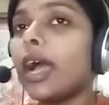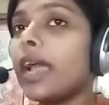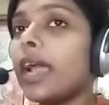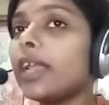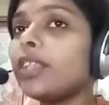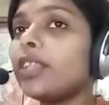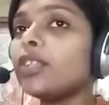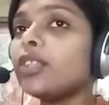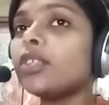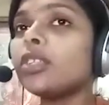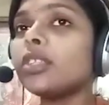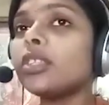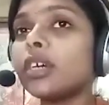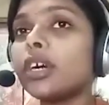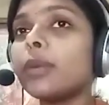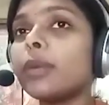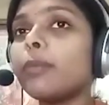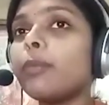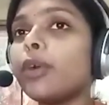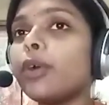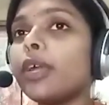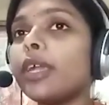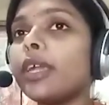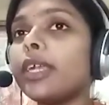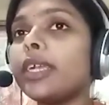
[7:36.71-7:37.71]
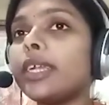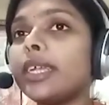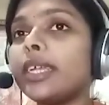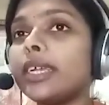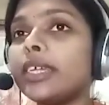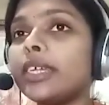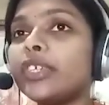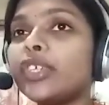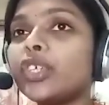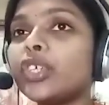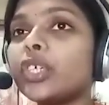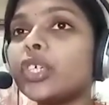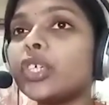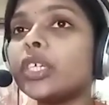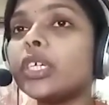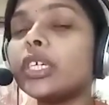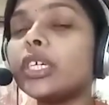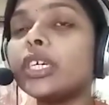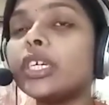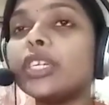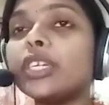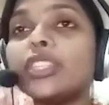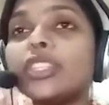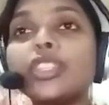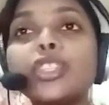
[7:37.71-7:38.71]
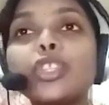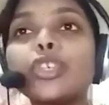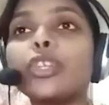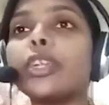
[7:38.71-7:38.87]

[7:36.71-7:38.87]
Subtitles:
And the third point is the